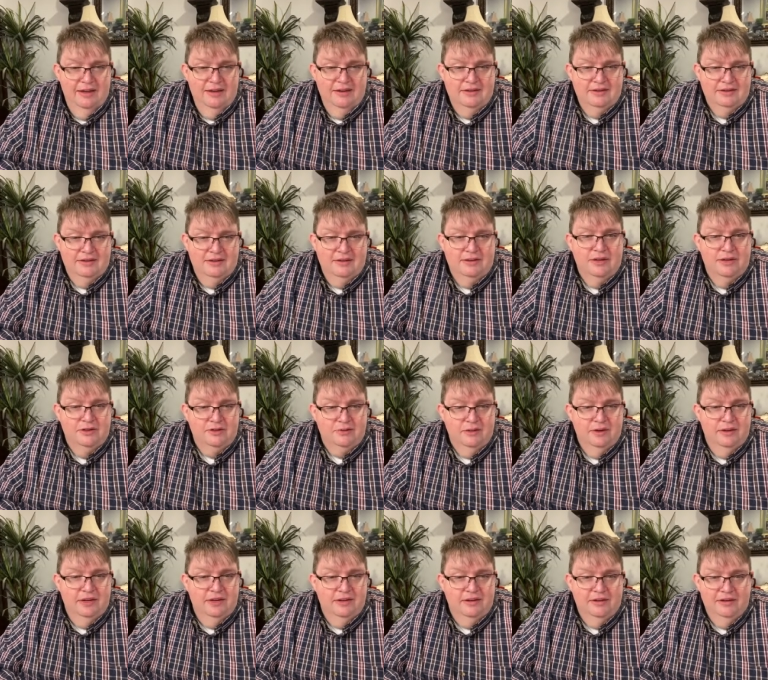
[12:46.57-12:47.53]
Sometimes
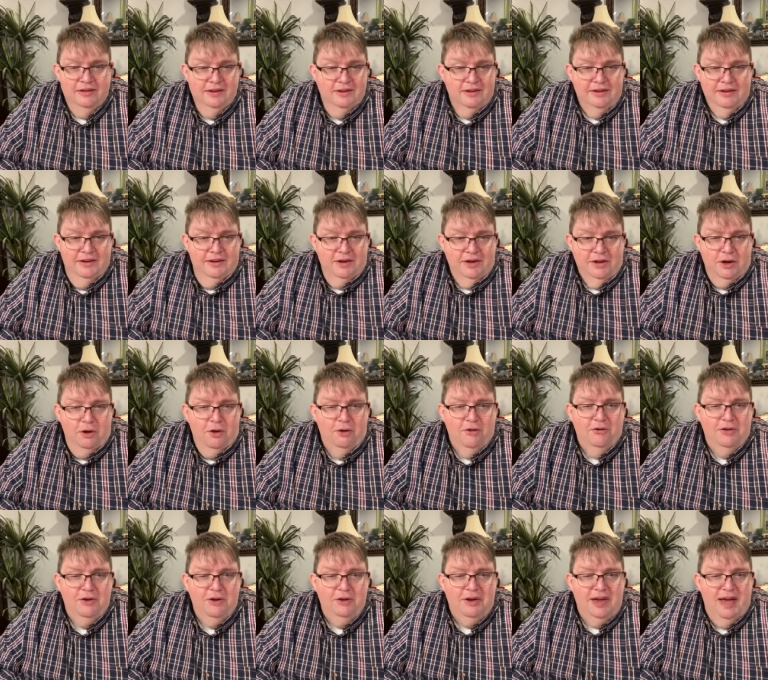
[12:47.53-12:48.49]
we can go a
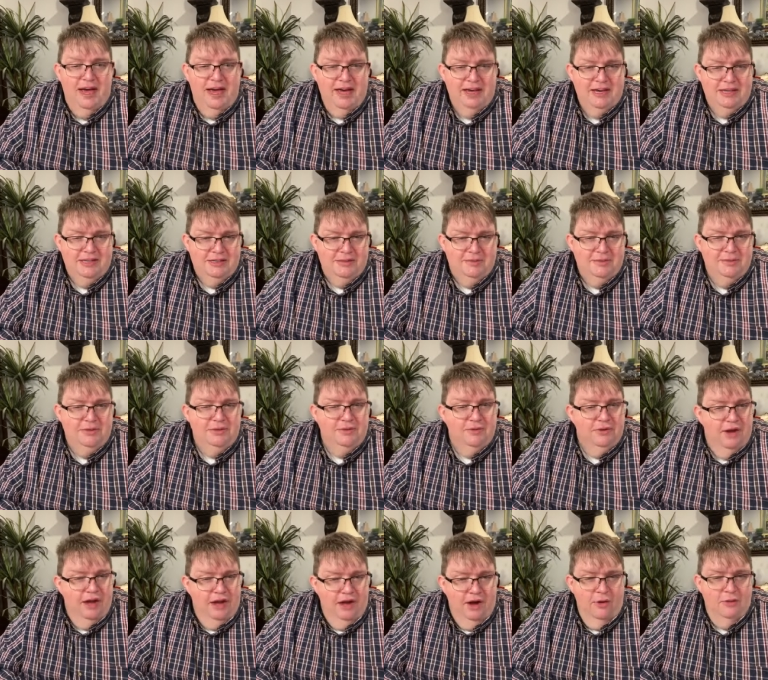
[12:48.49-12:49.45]
few days, but
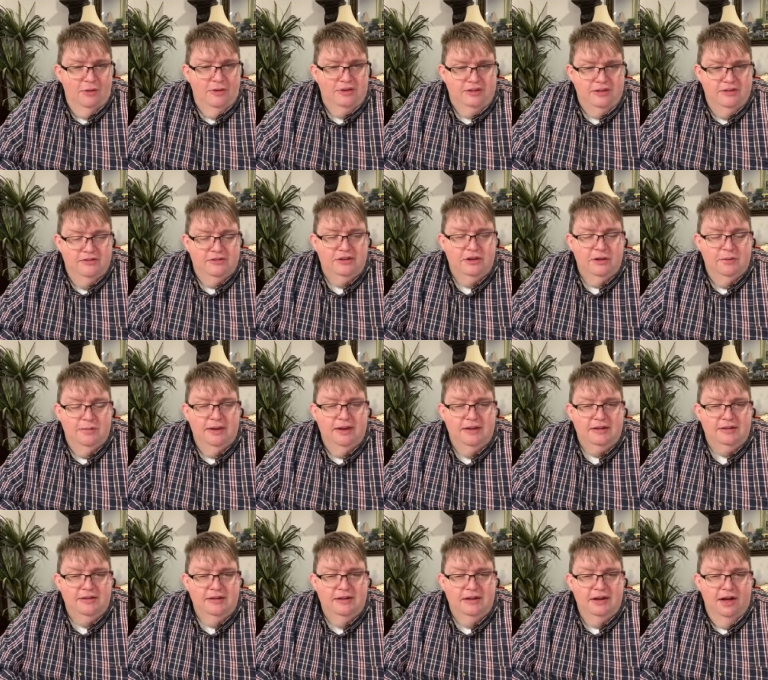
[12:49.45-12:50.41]
we always have to go
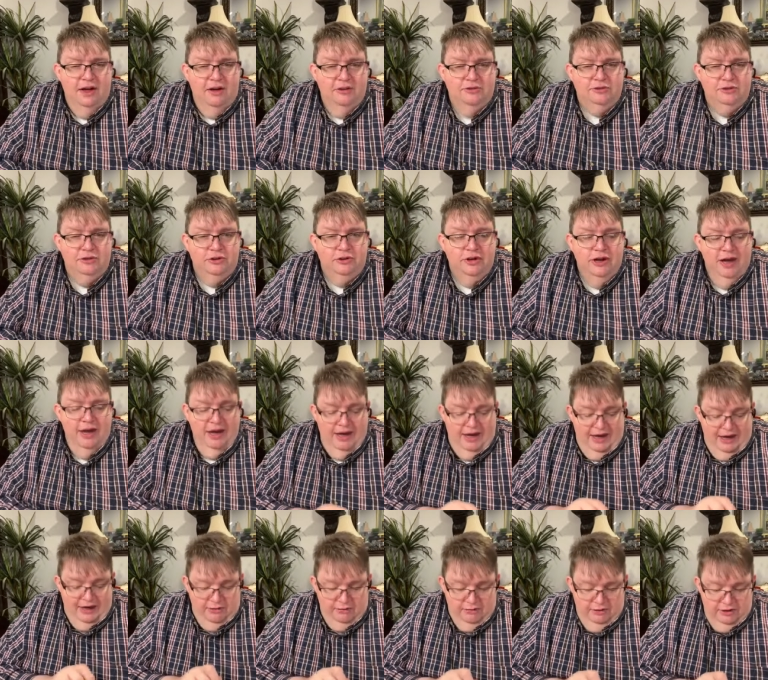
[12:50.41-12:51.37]
back to that altar
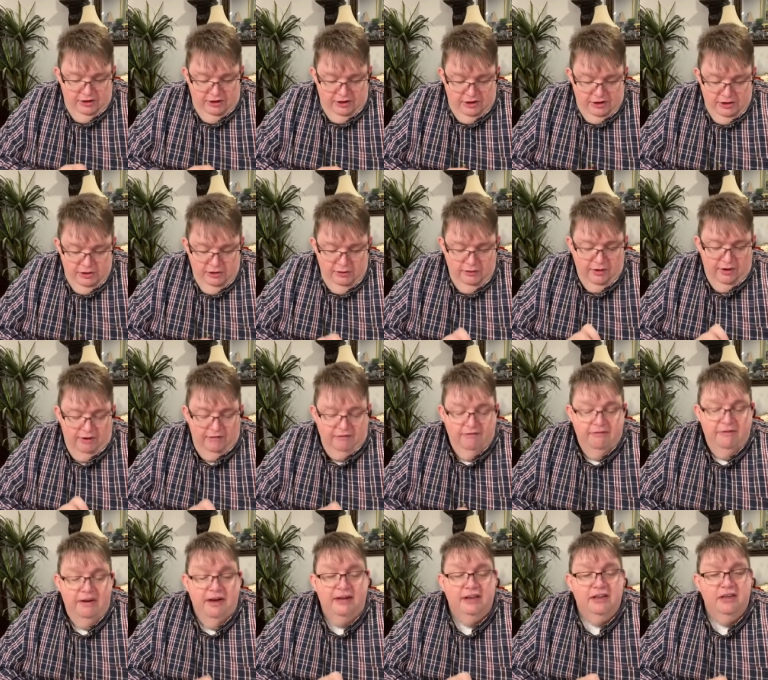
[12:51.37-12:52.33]
and renew our
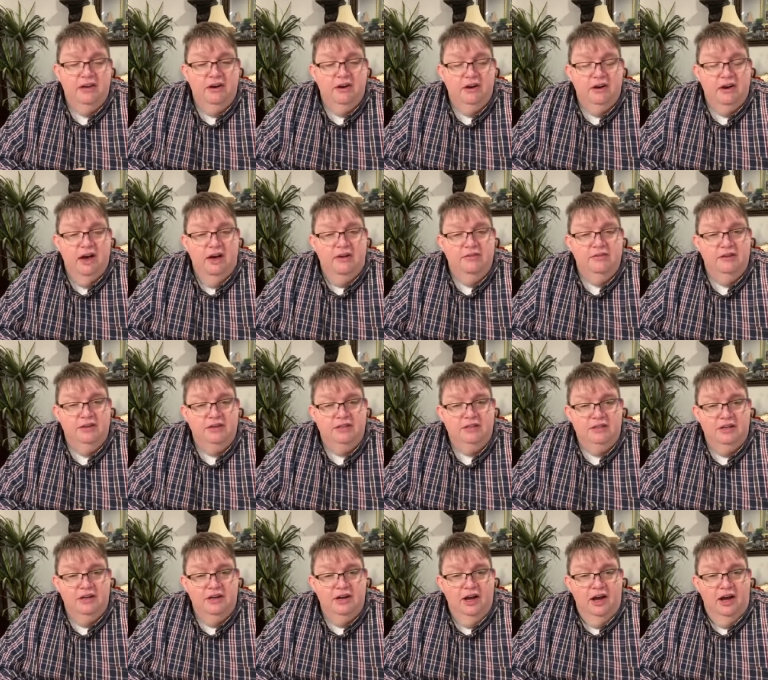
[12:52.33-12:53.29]
faith and our
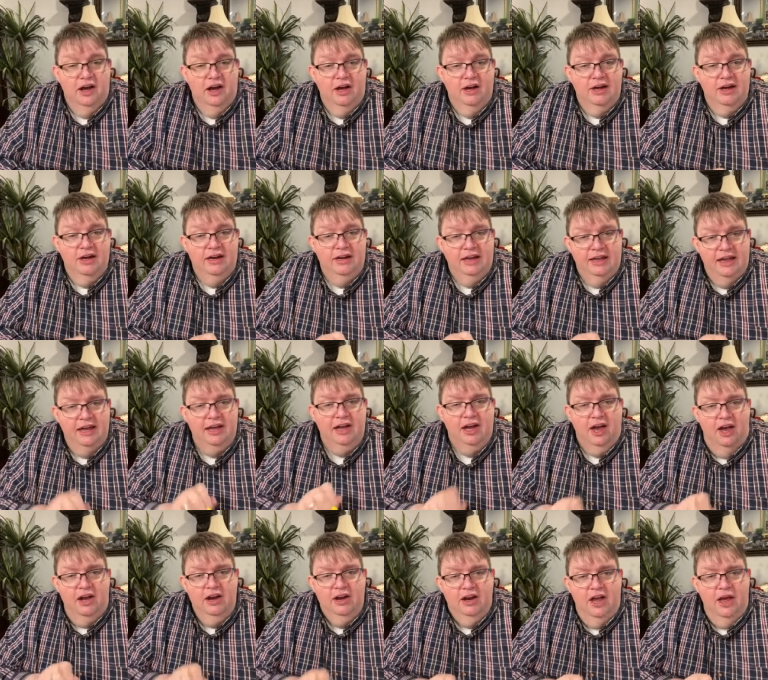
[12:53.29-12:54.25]
confidence in God and let
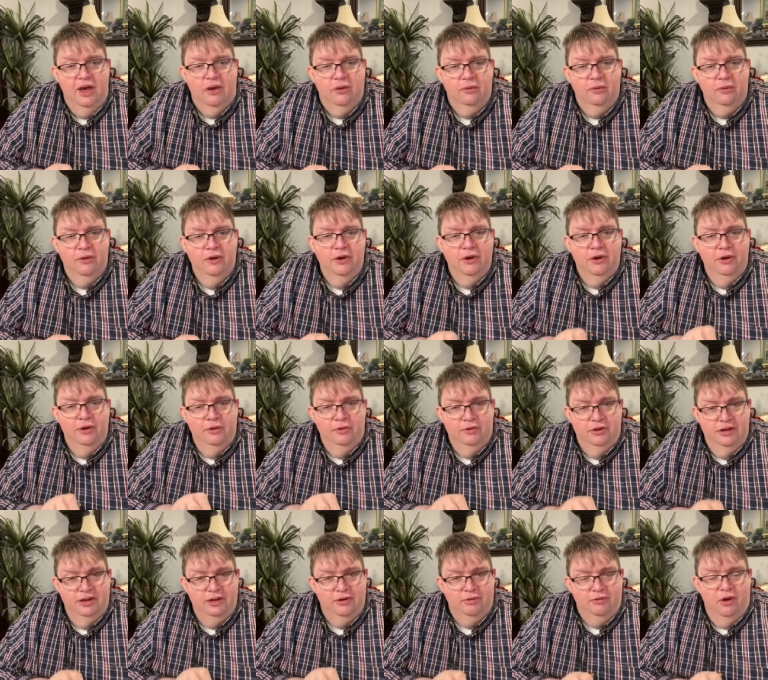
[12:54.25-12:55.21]
God know
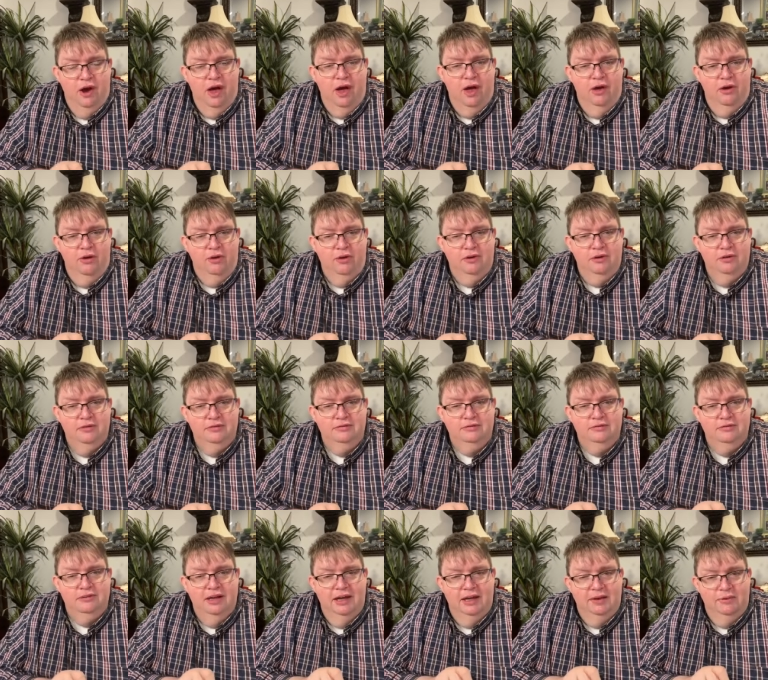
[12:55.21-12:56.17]
we did wrong
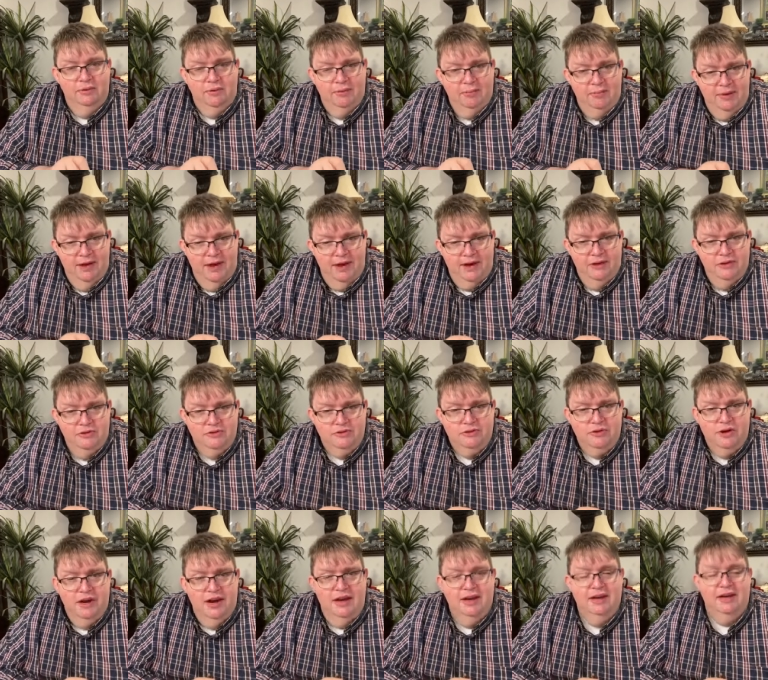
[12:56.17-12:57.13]
and we're back on
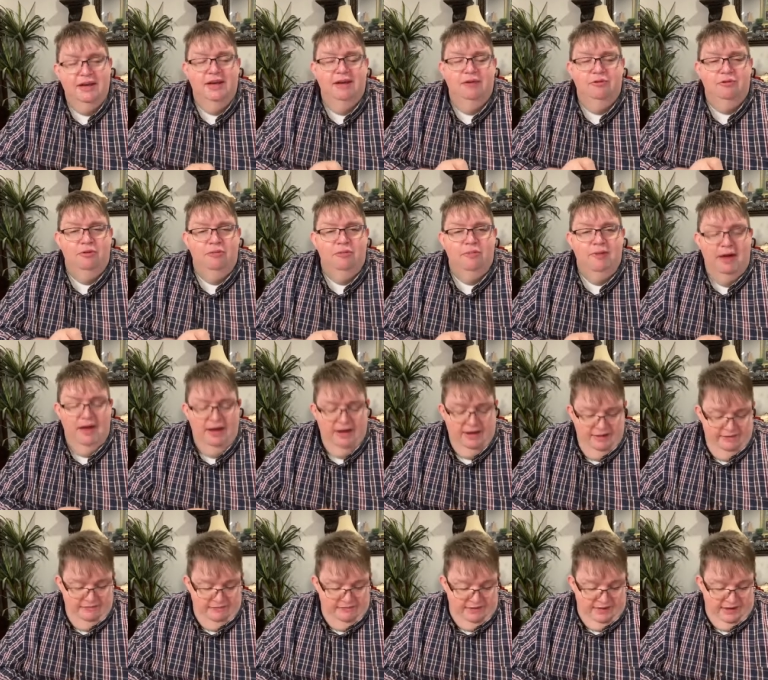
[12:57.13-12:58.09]
track and we're back
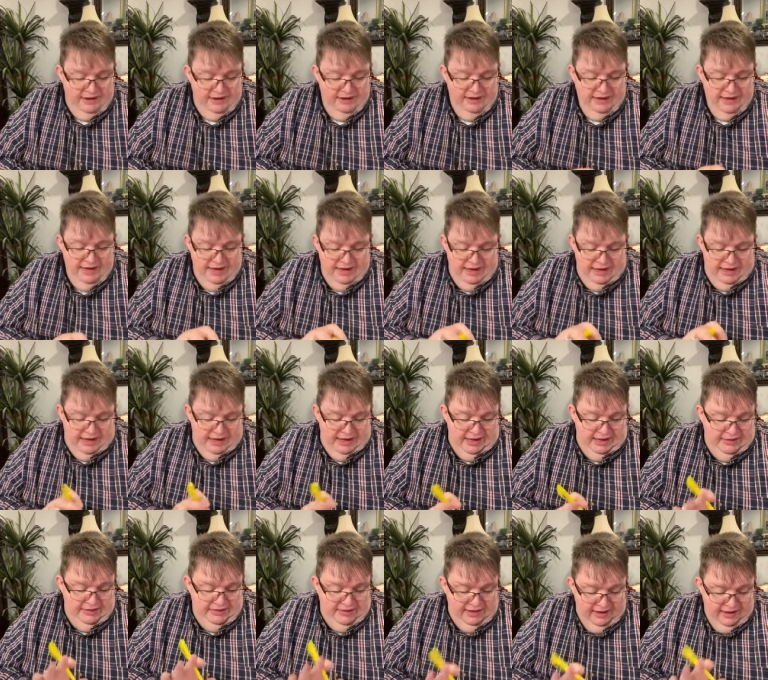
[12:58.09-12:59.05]
in faith.
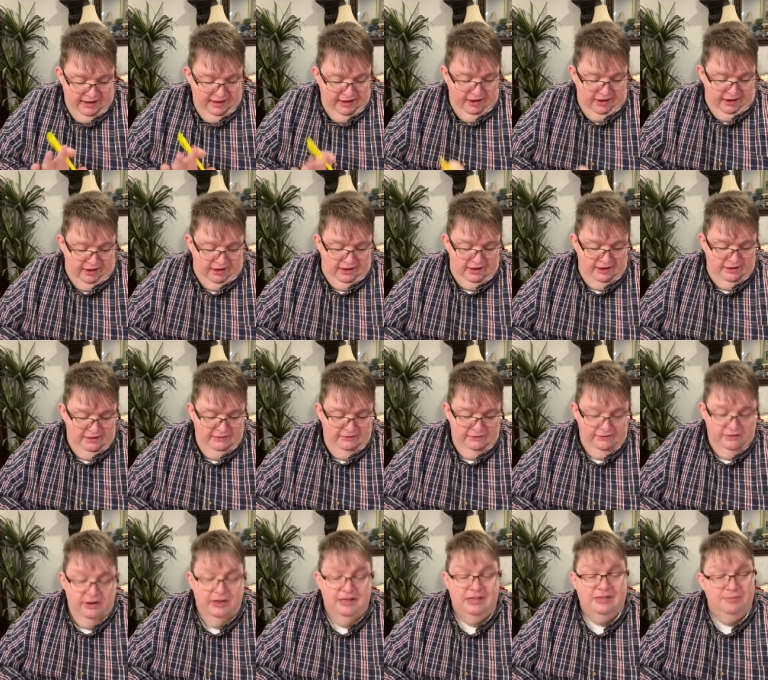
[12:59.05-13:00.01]
And thank God
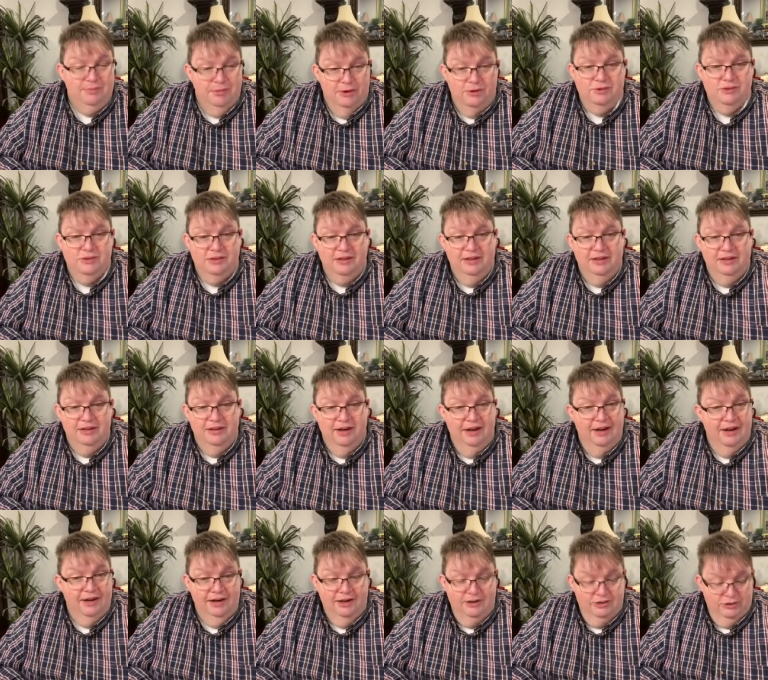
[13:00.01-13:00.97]
for His mercy
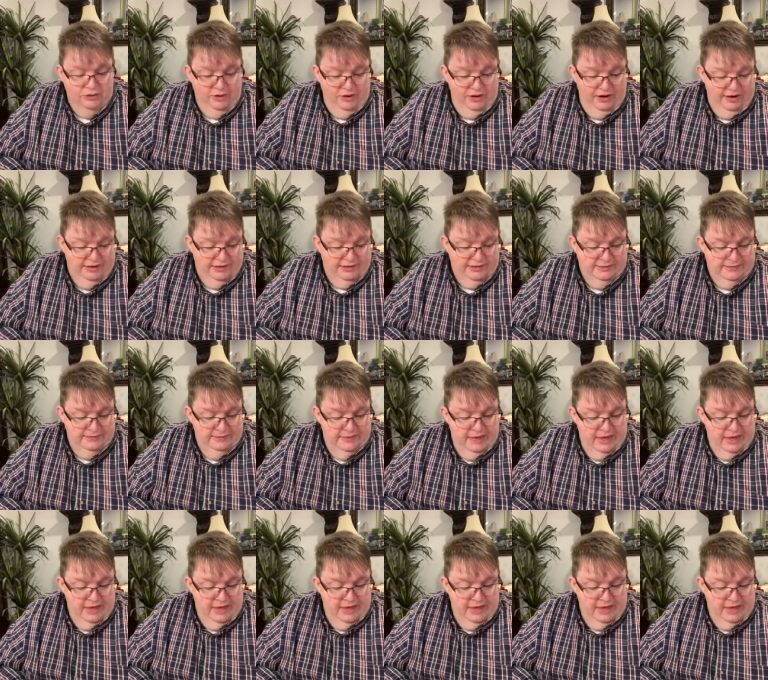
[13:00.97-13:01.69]
and His grace.